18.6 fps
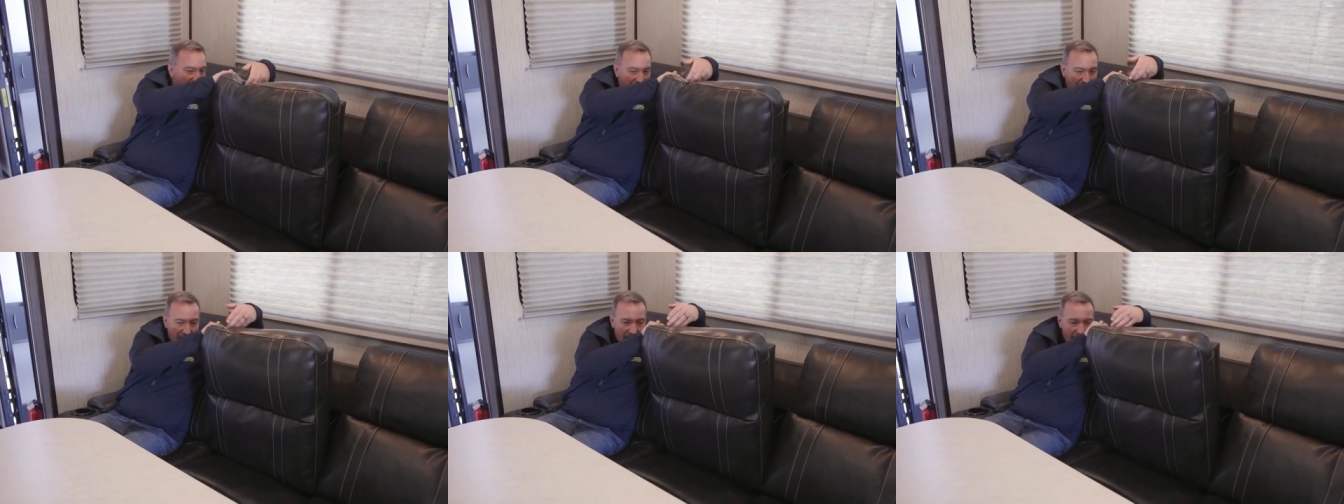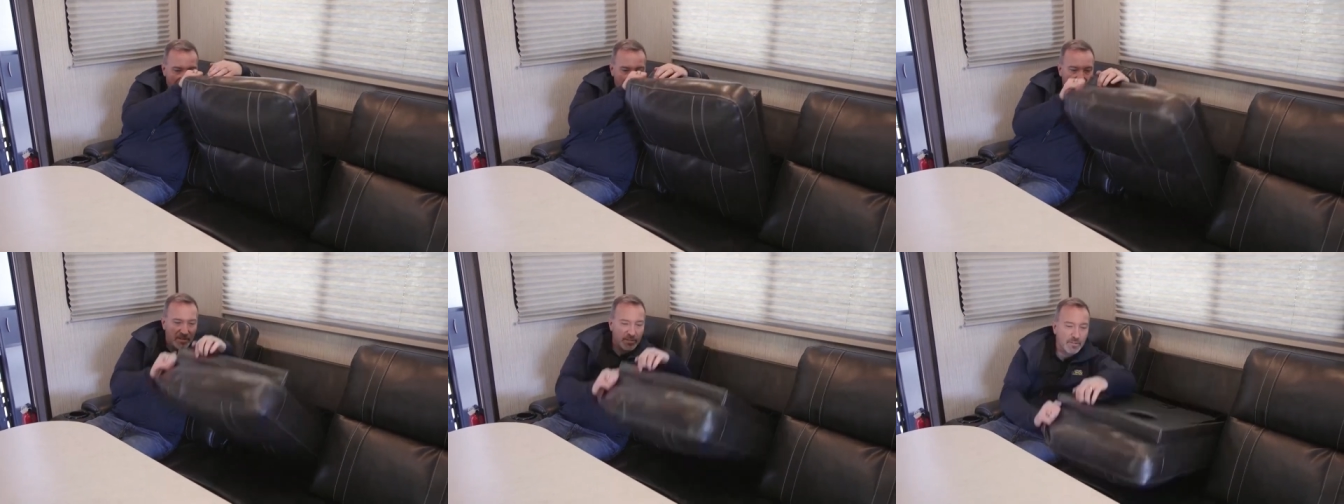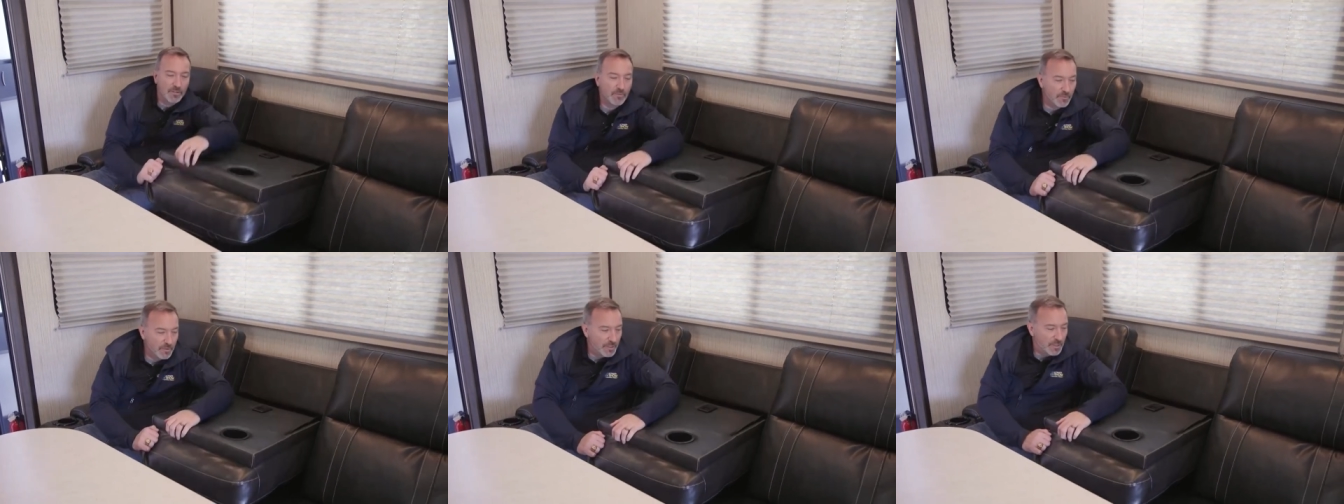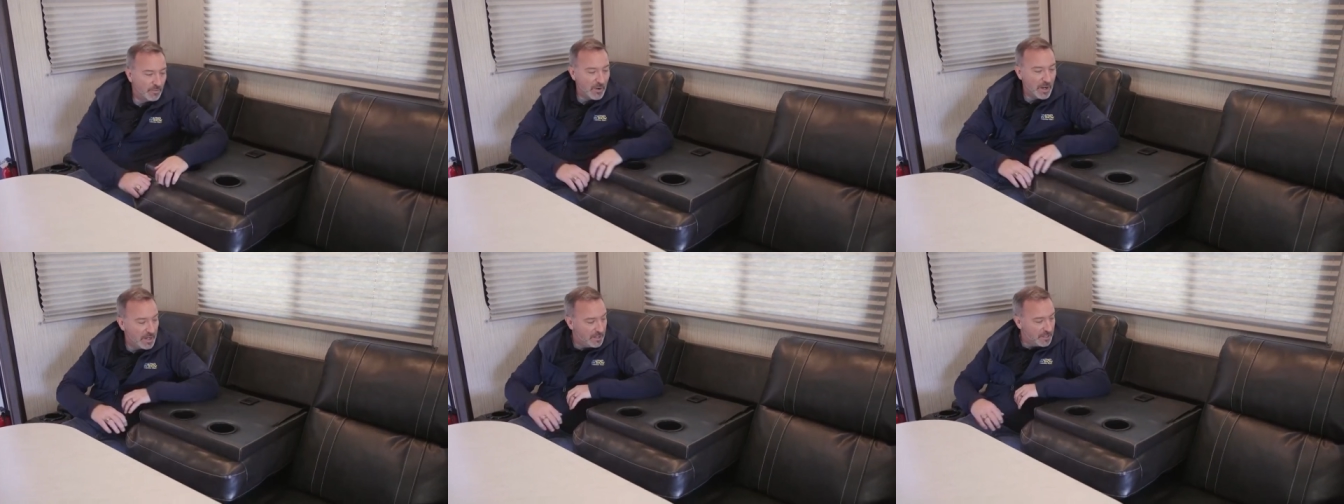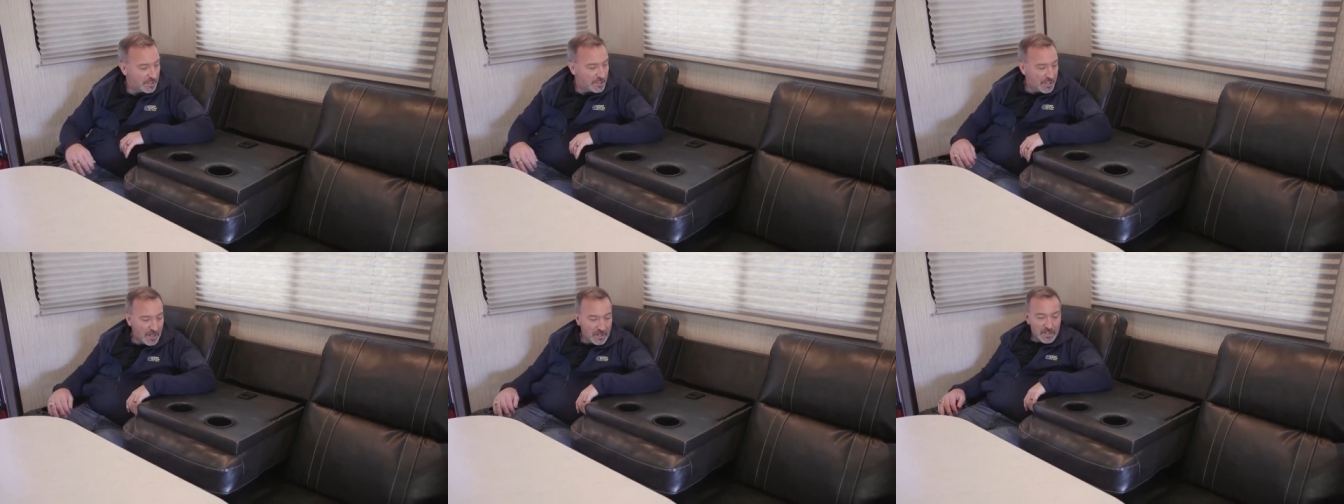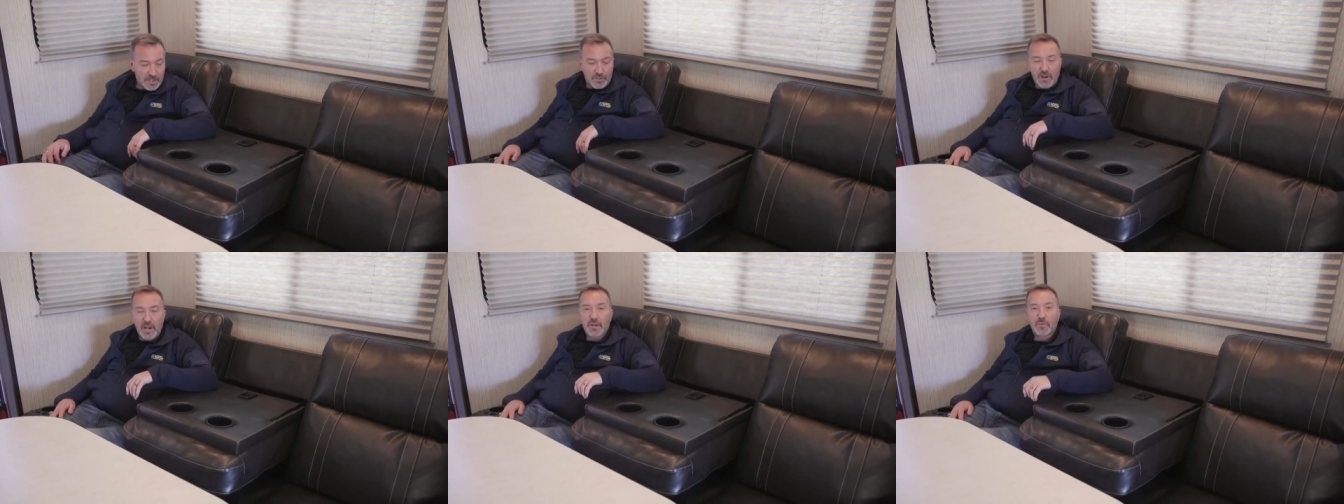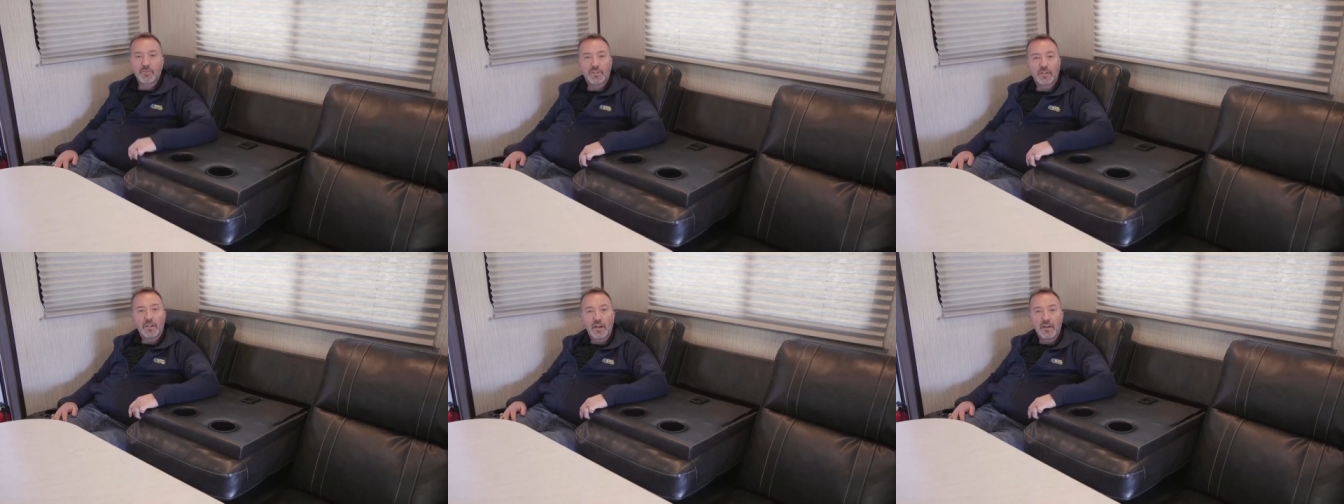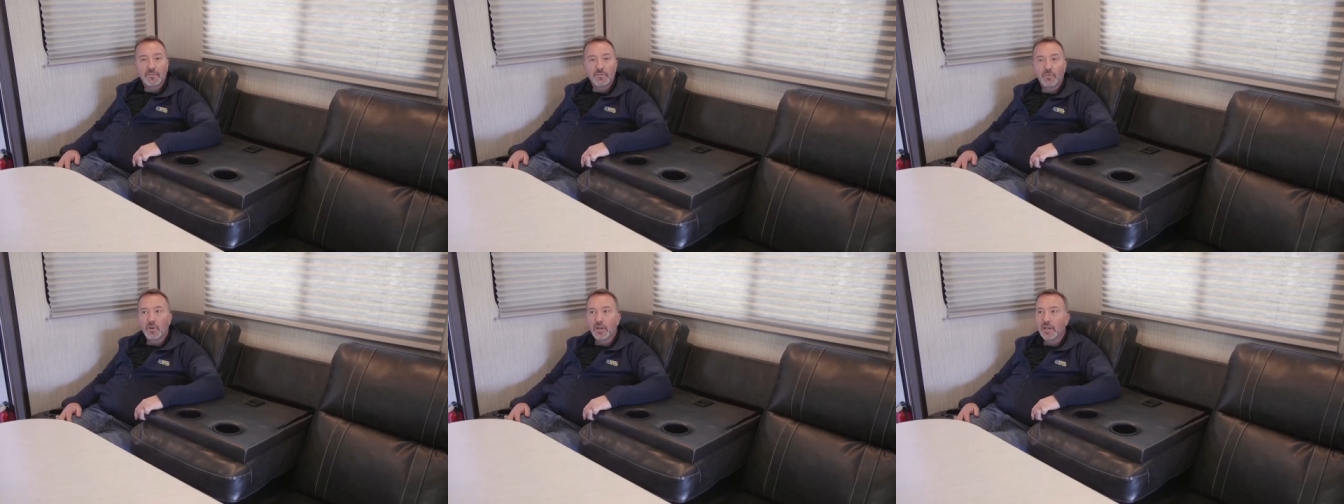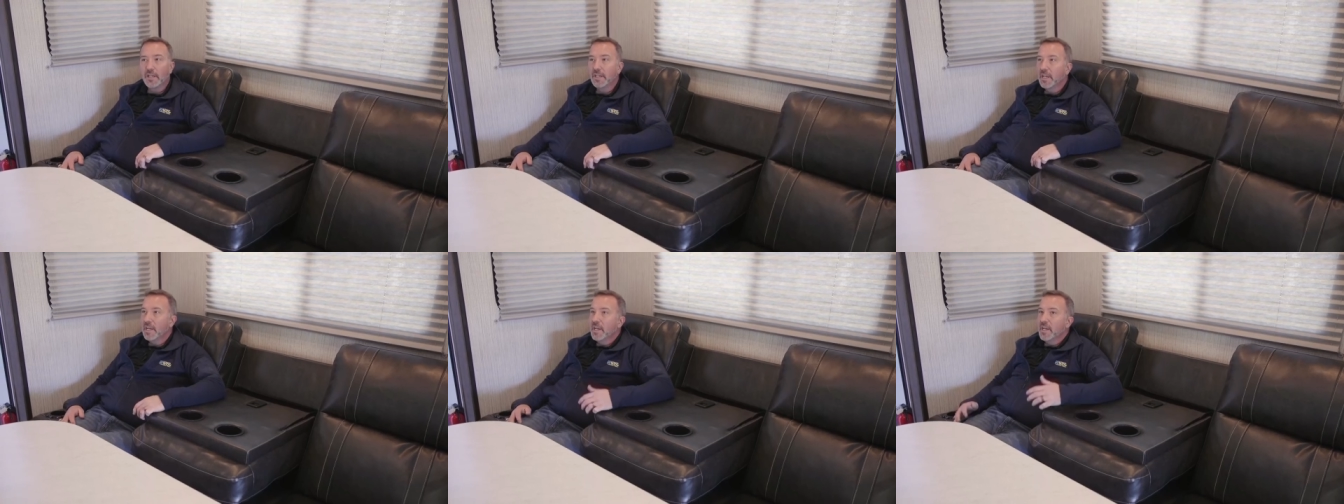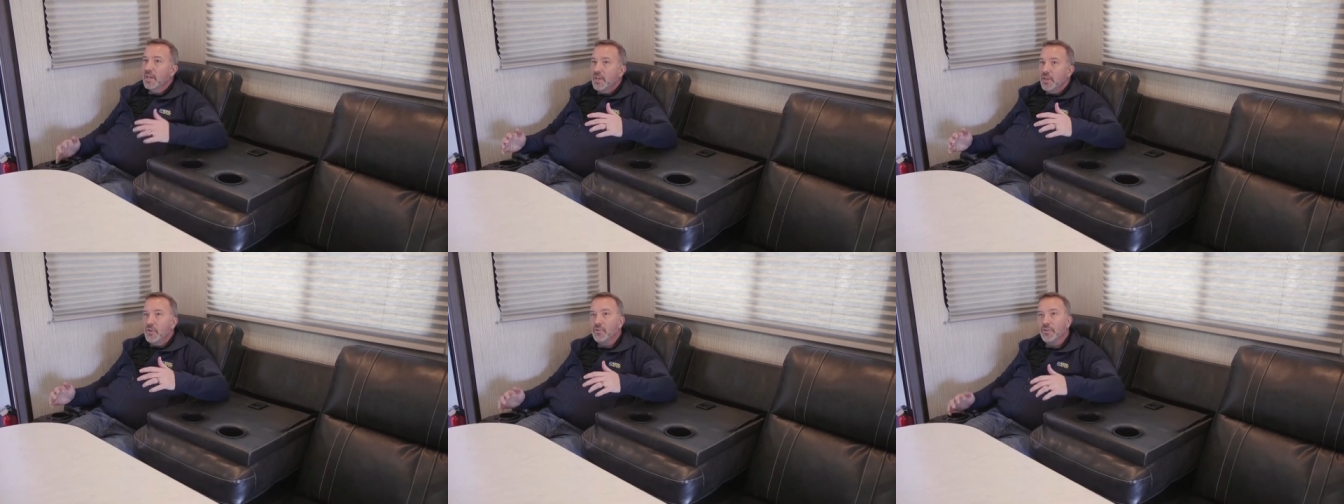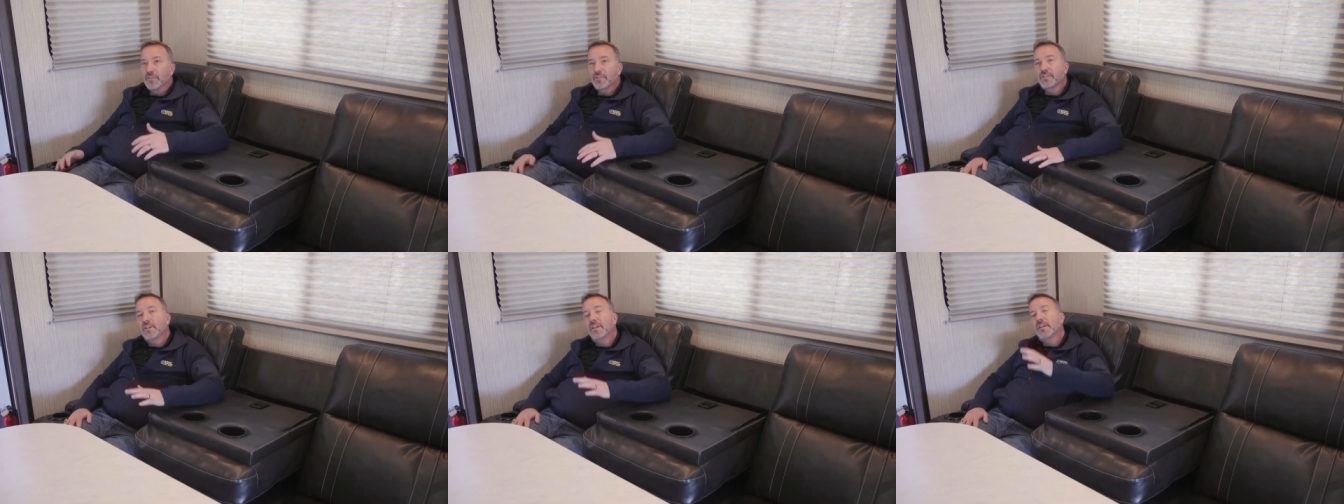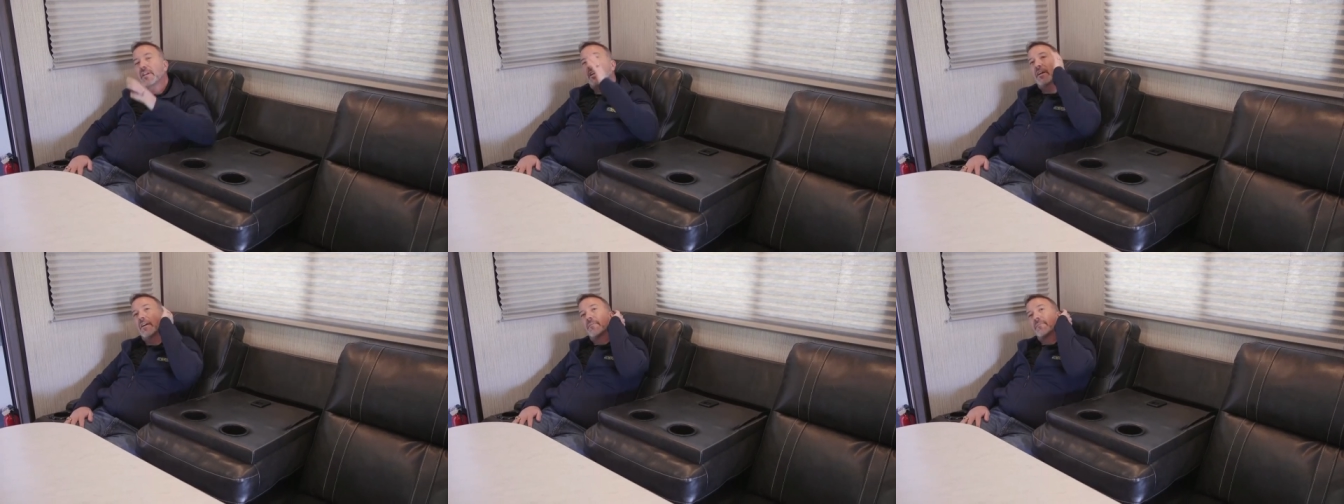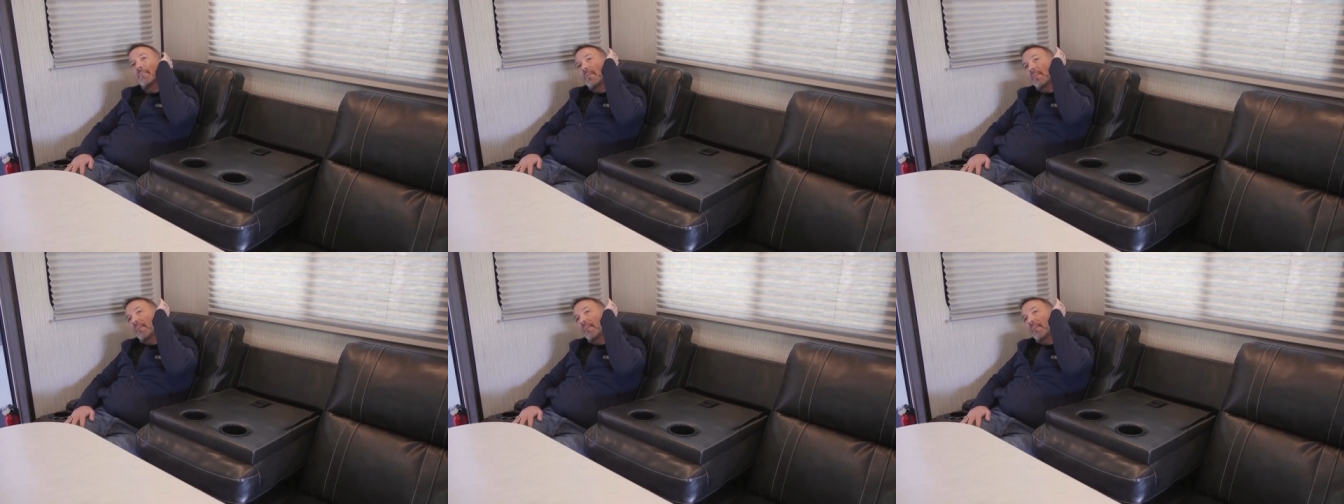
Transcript: and when you're ready to share a drink with a loved one, you can sit here,